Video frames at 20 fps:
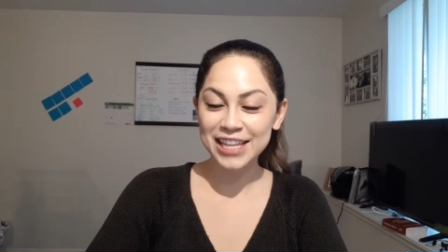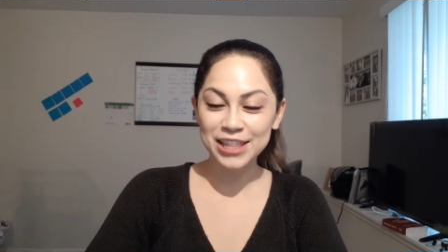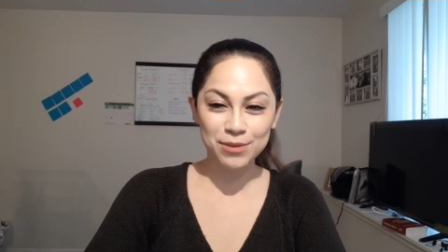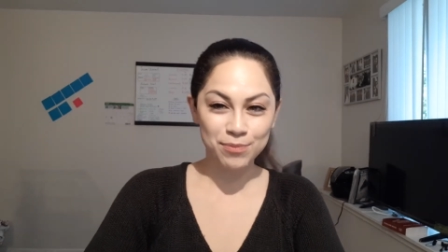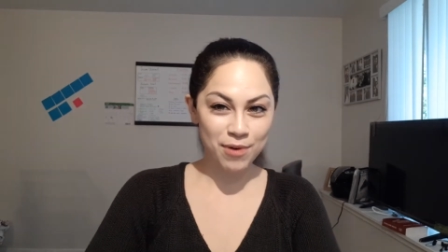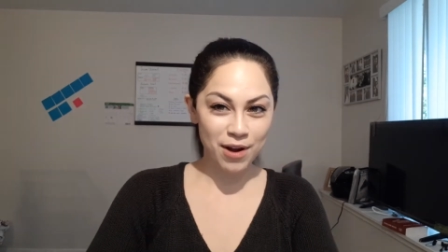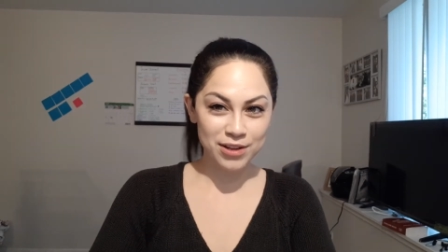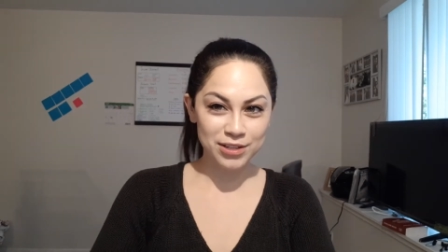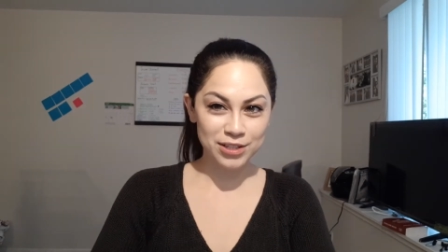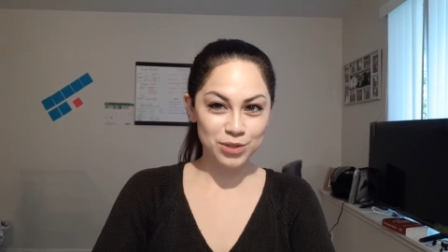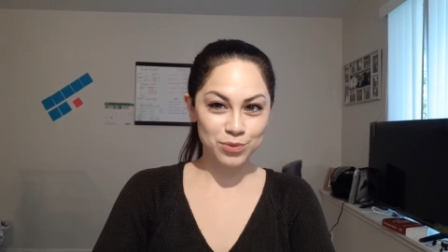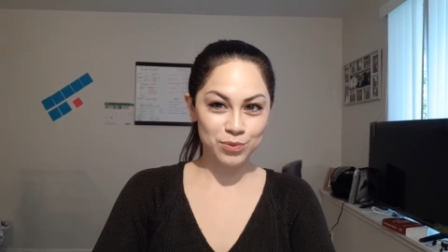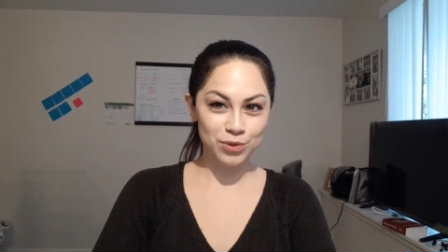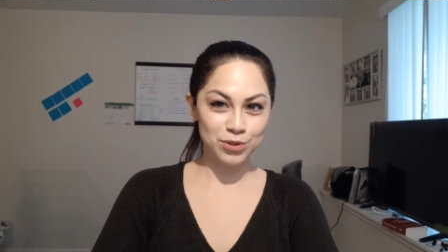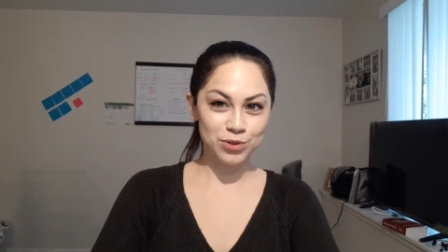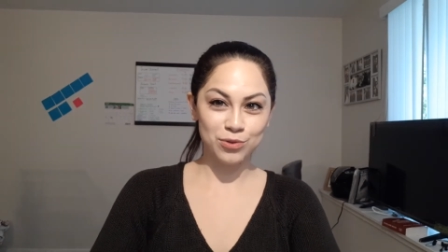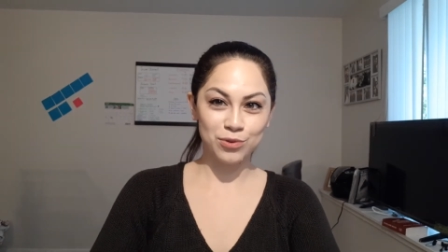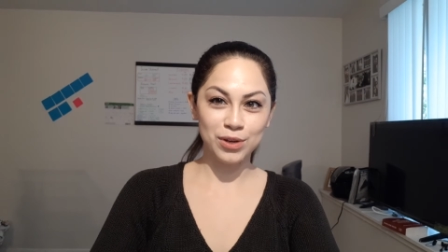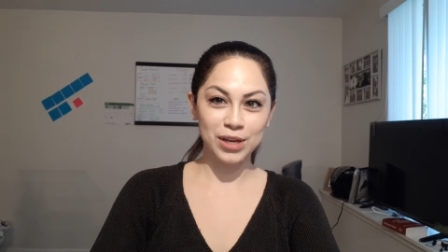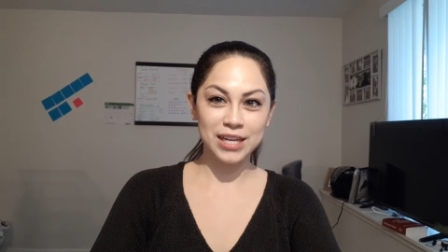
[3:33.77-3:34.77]
the process was
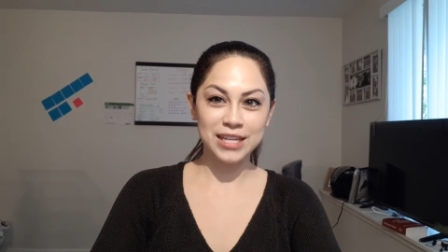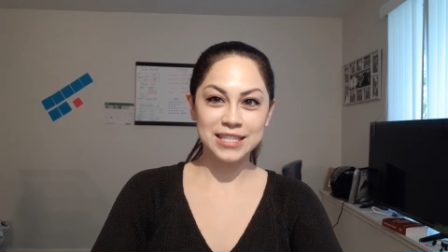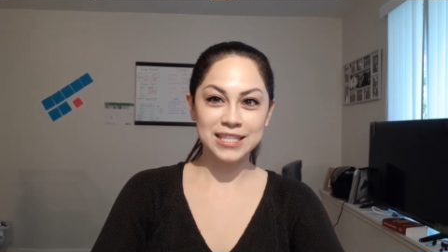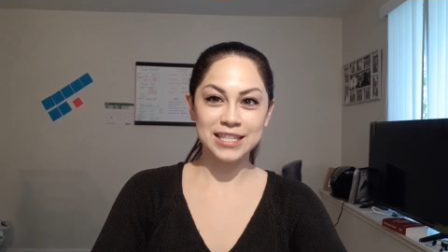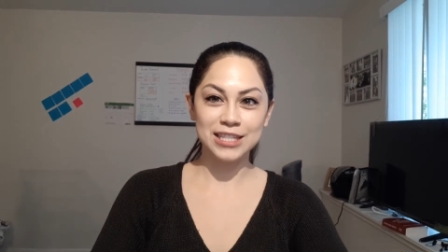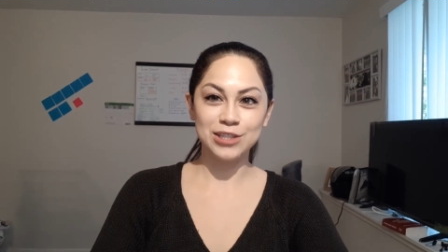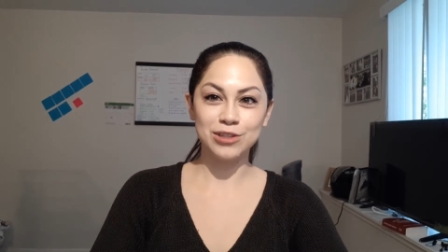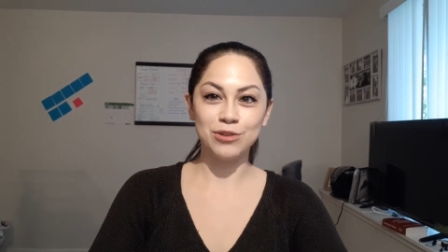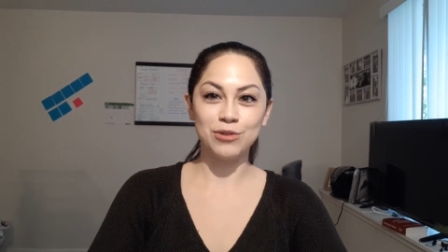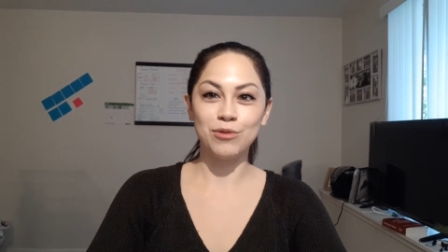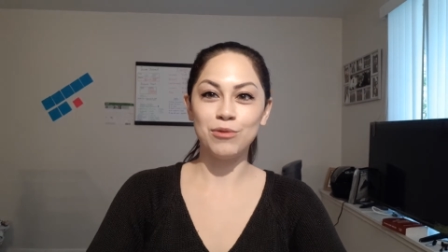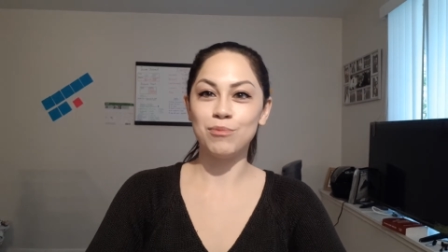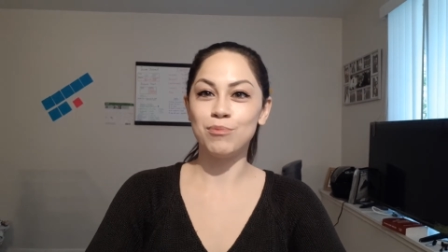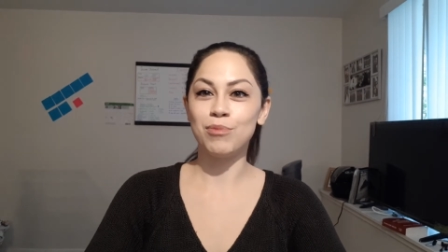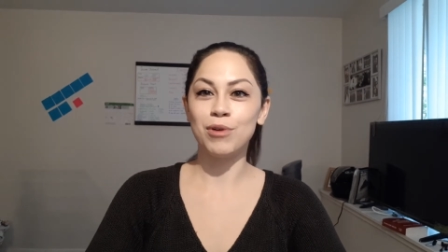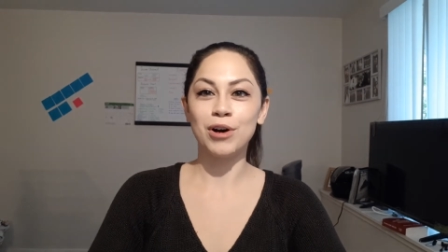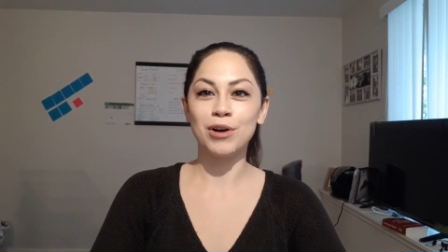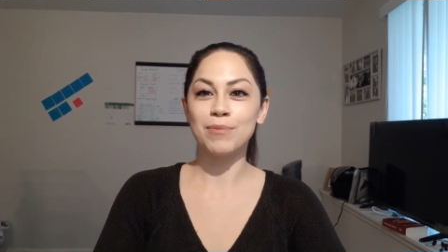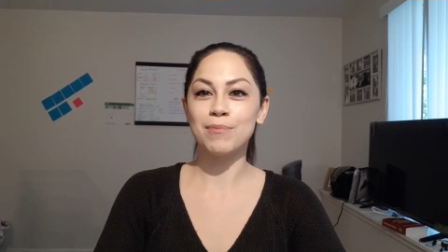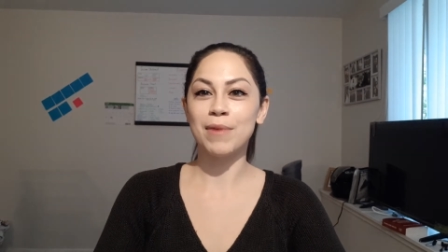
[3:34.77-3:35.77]
so easy to
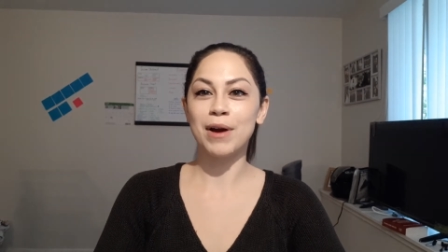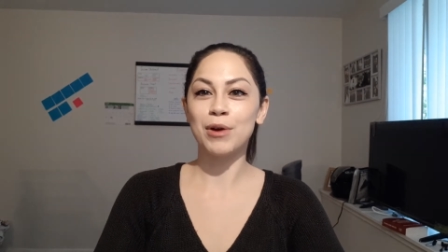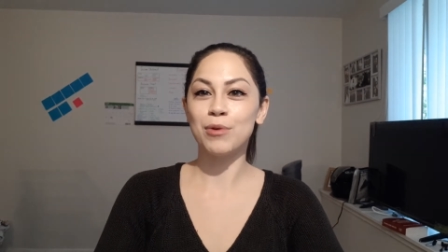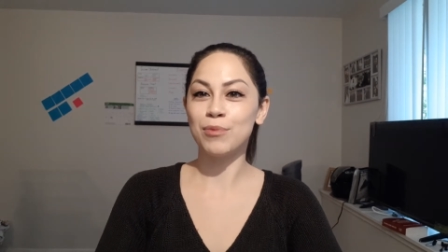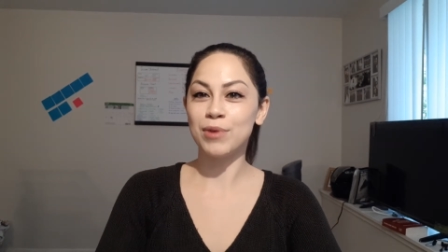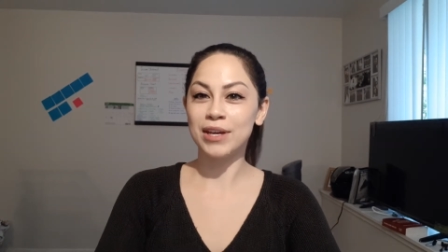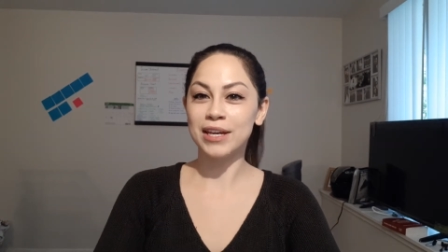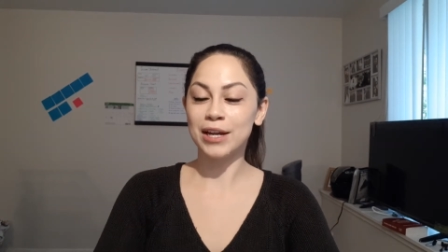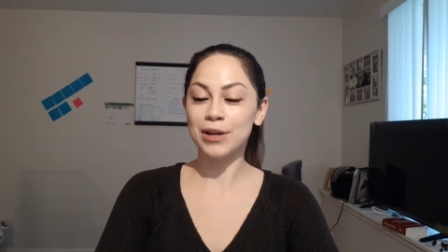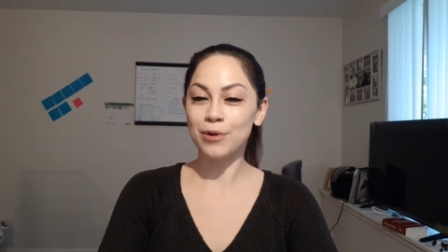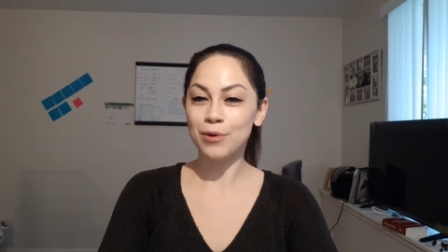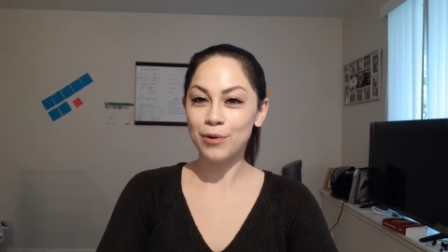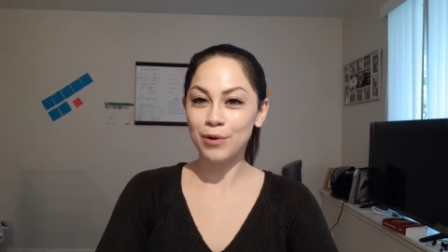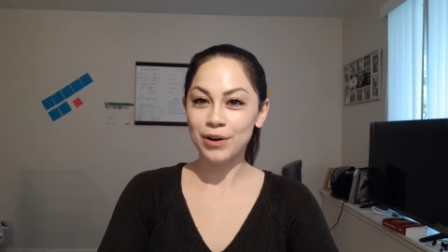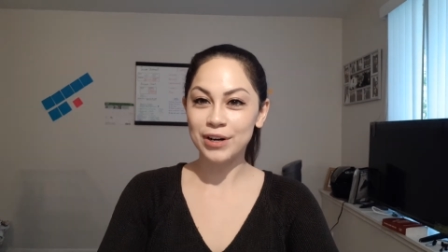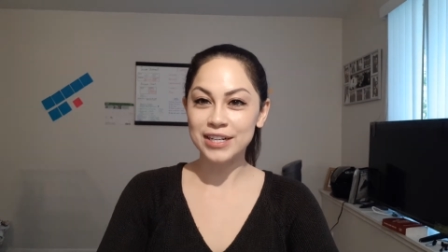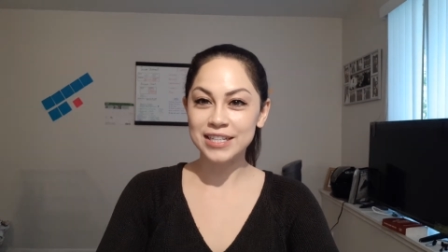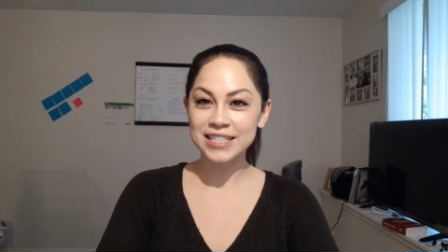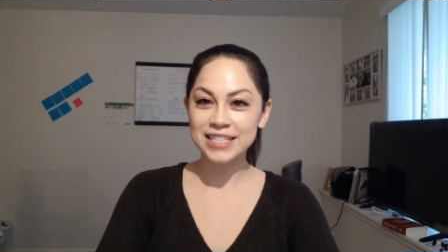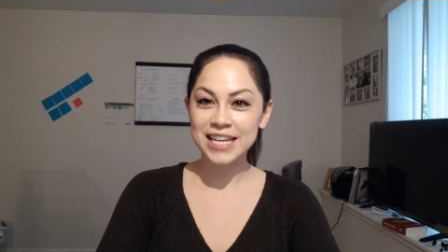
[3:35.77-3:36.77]
book my weekend
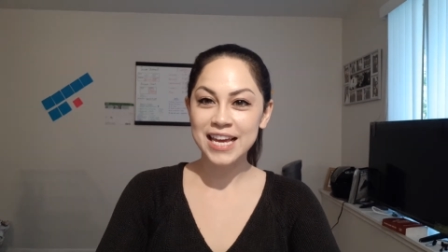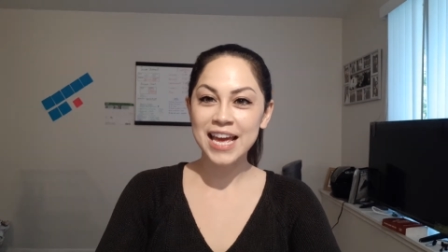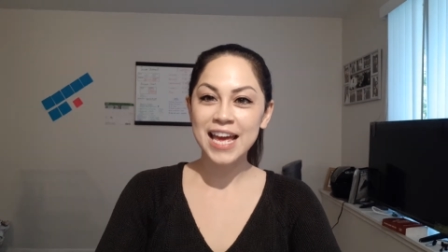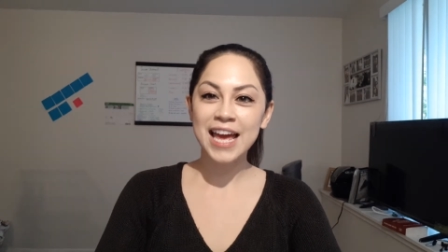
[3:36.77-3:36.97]
course.